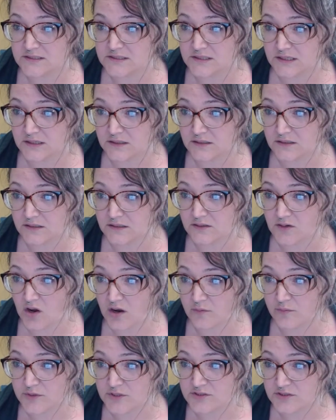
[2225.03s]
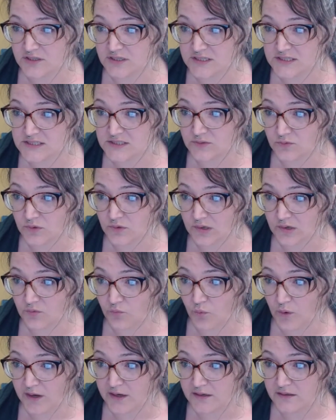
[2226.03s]
like in God We Trust, like
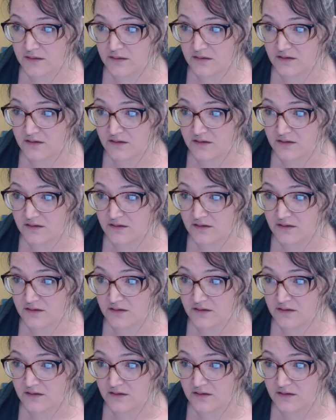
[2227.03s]
white,